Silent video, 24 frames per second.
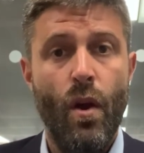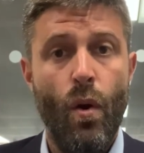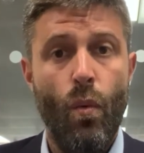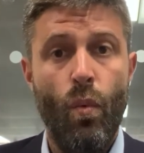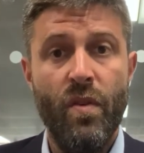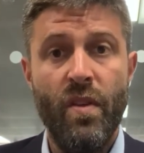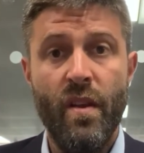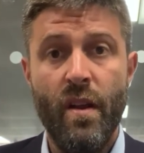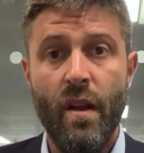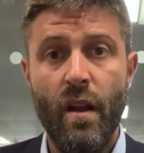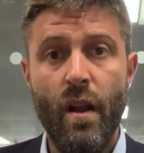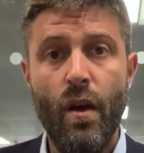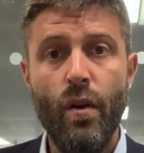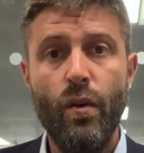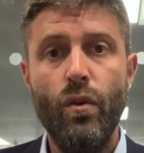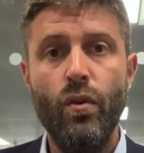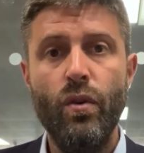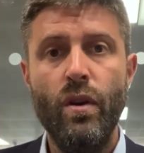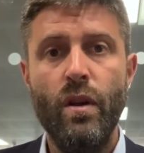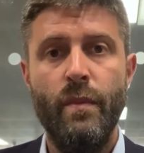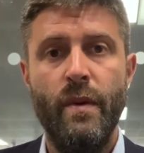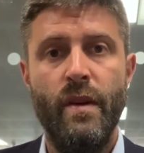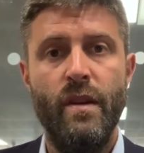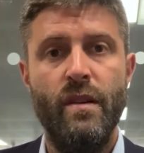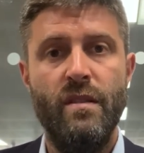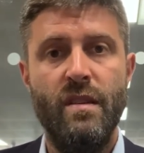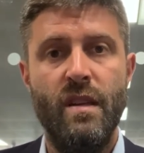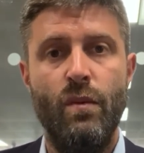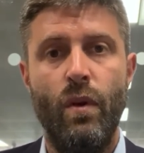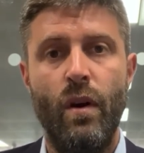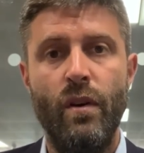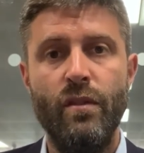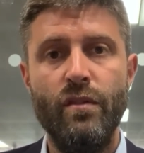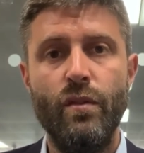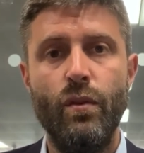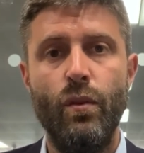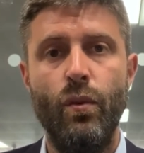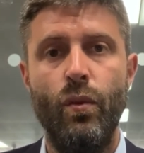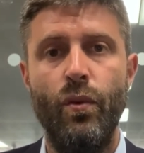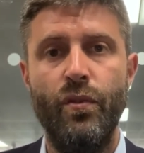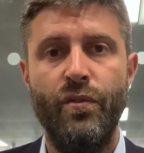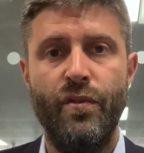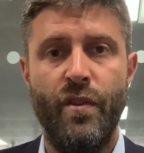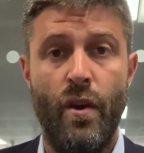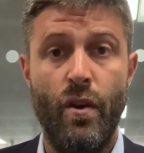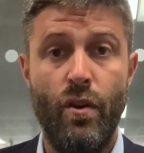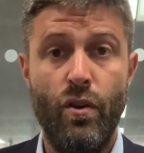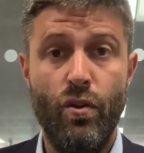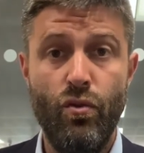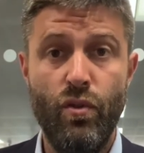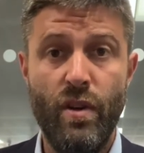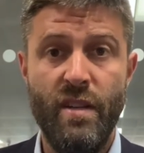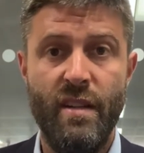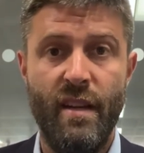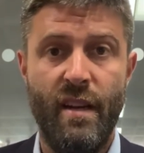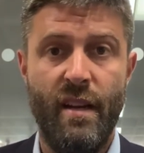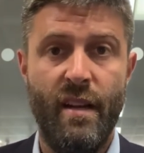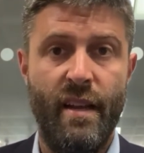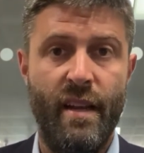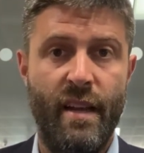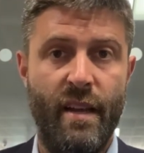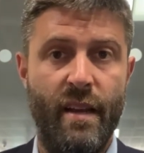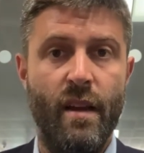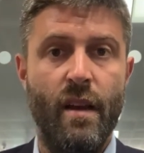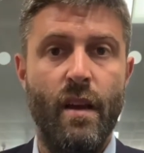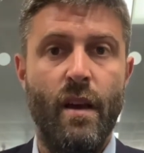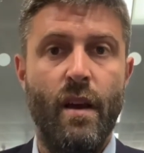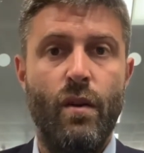within a local community, whilst also critically